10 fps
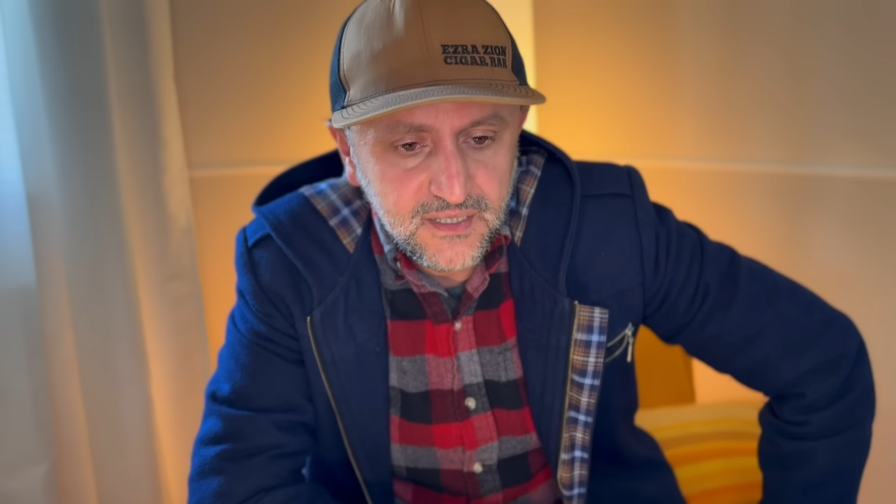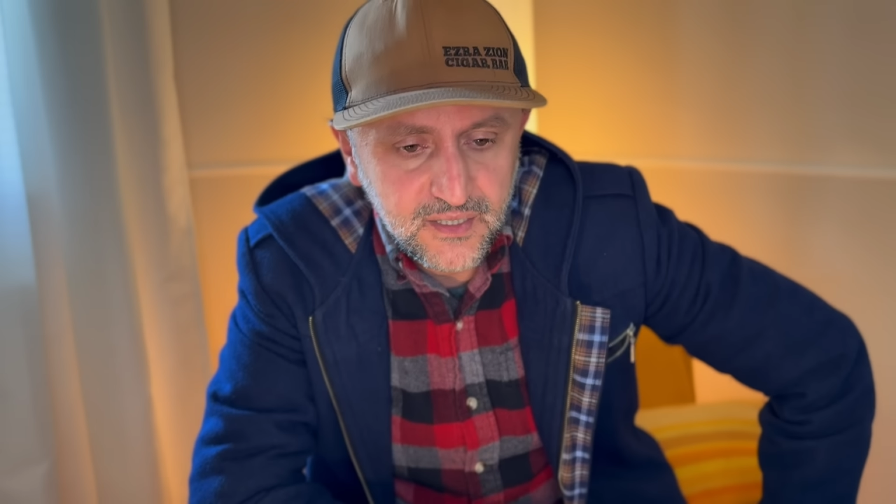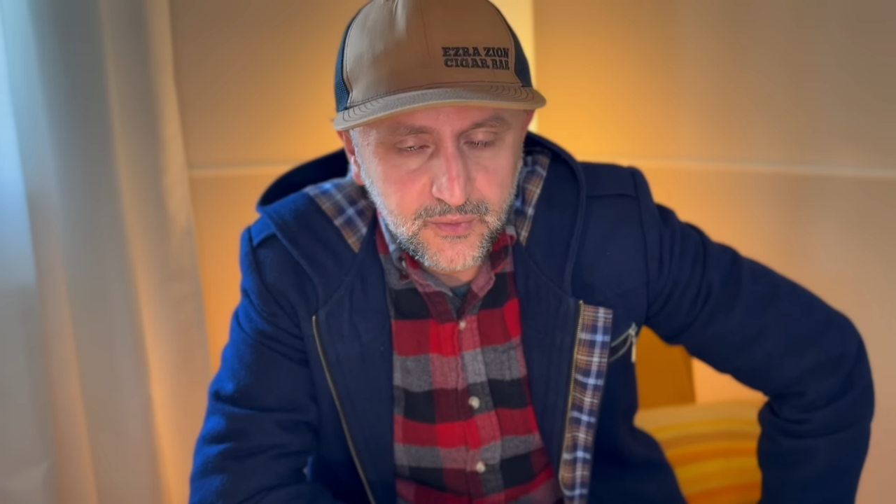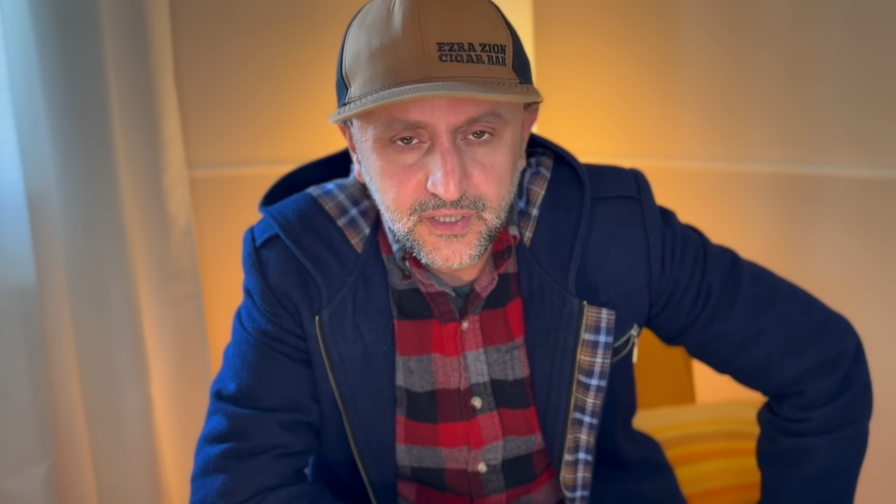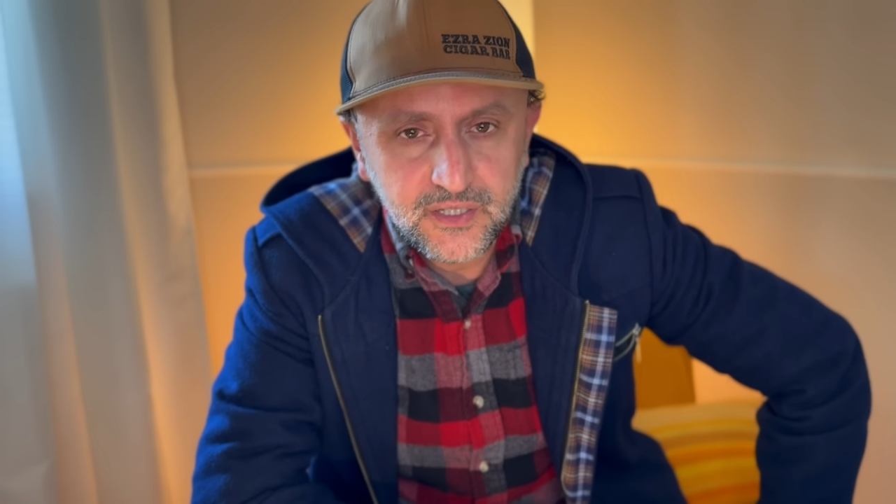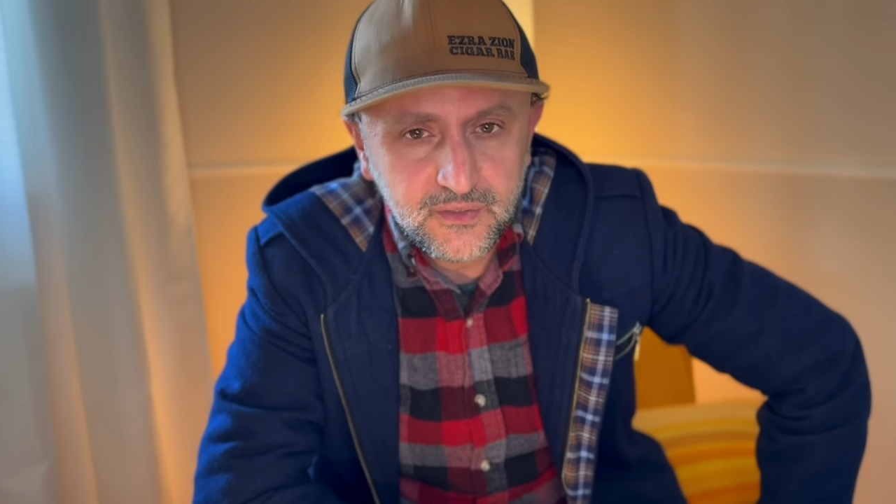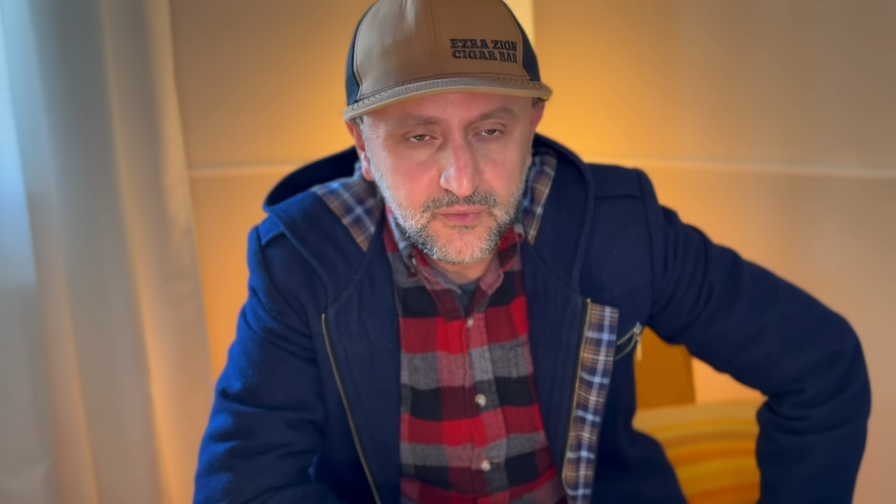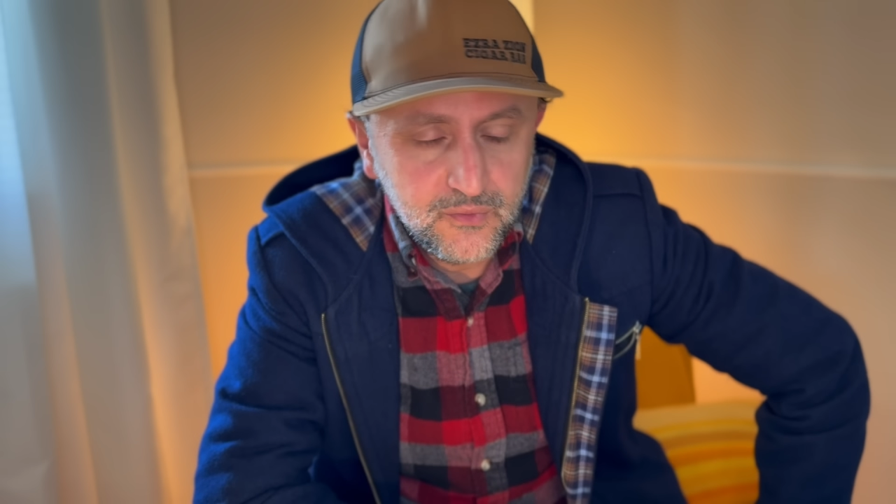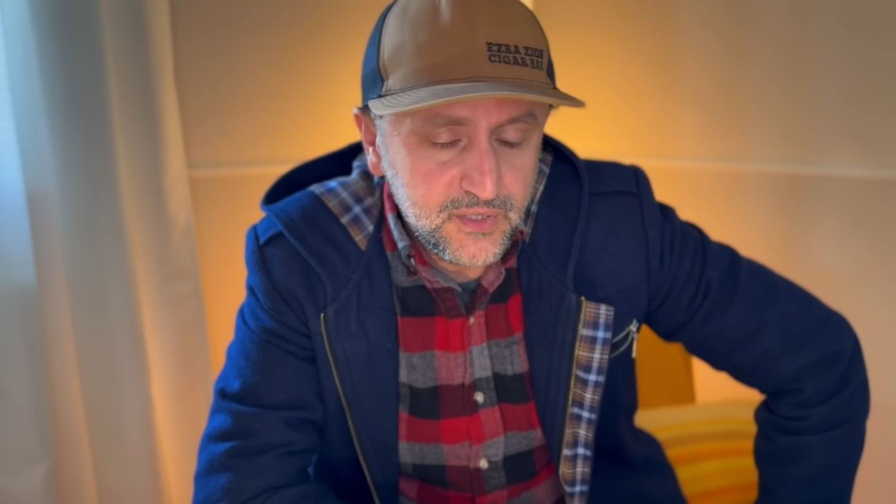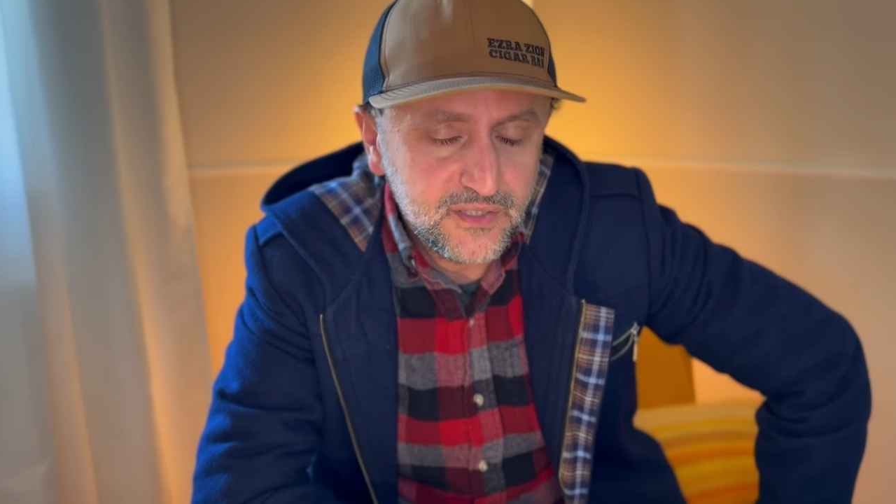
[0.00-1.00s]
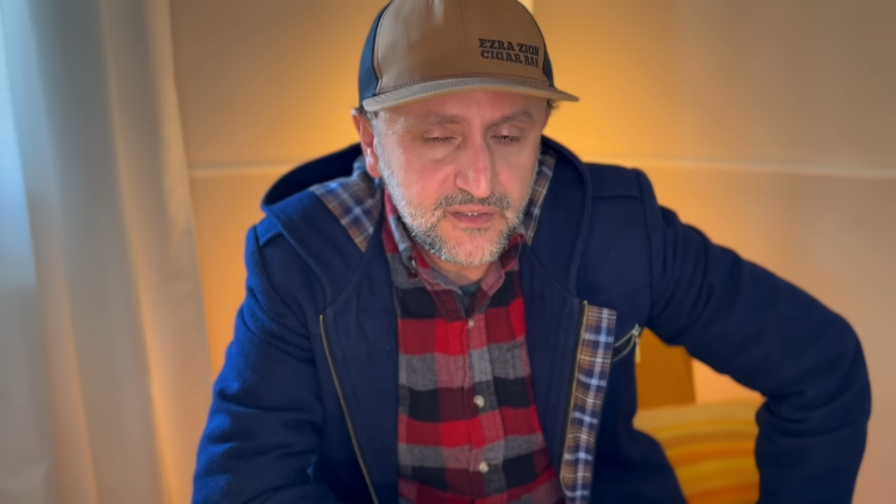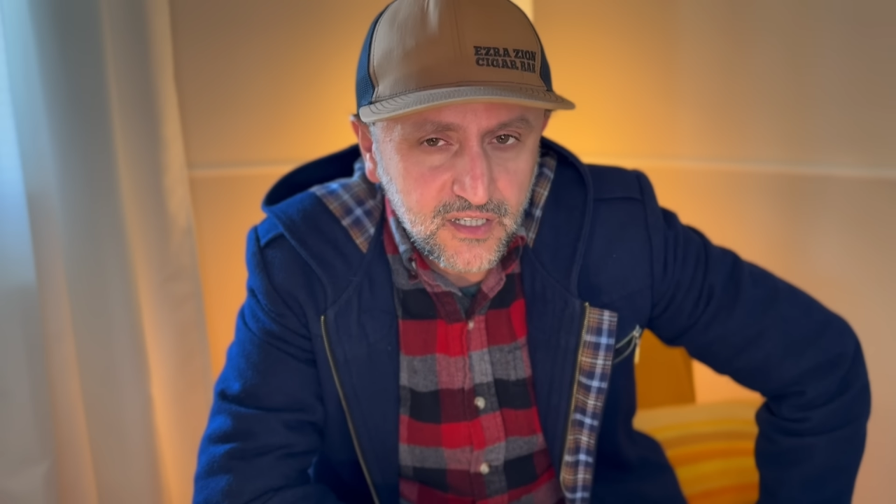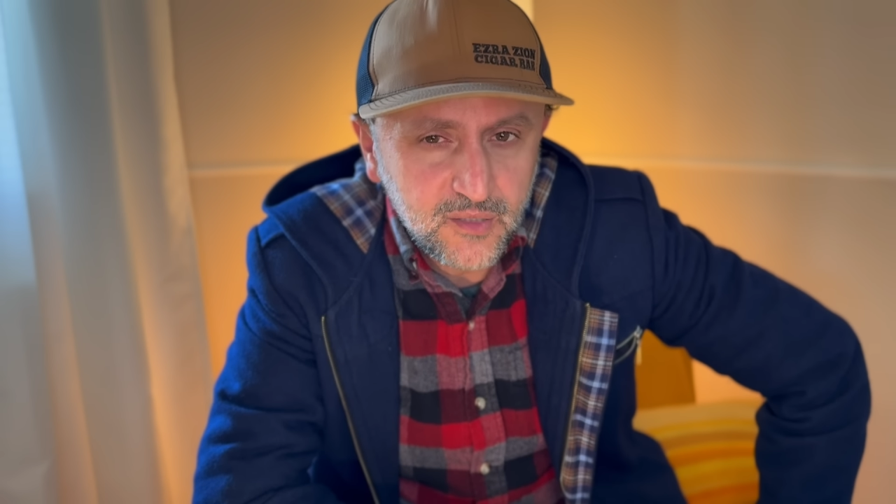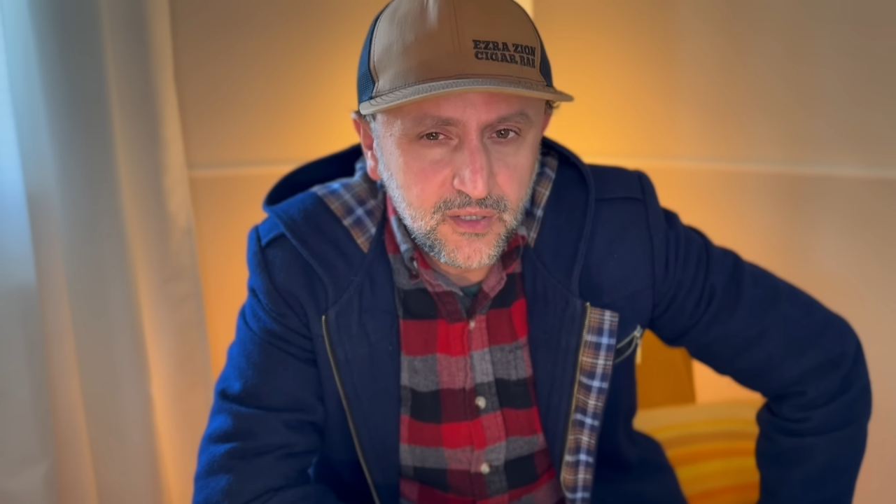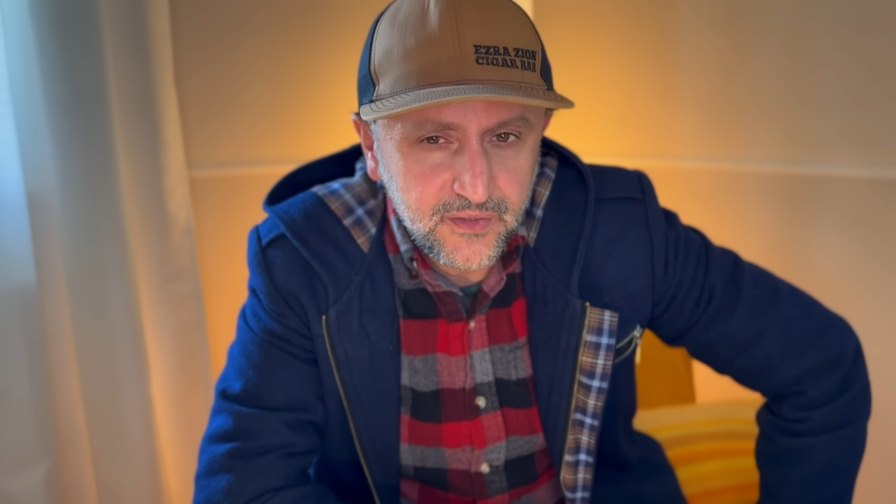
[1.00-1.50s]
And we can
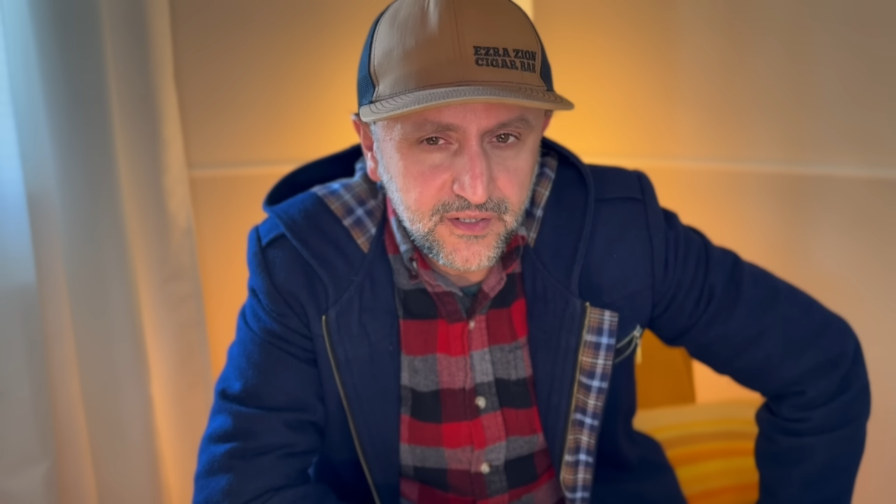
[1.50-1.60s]
talk about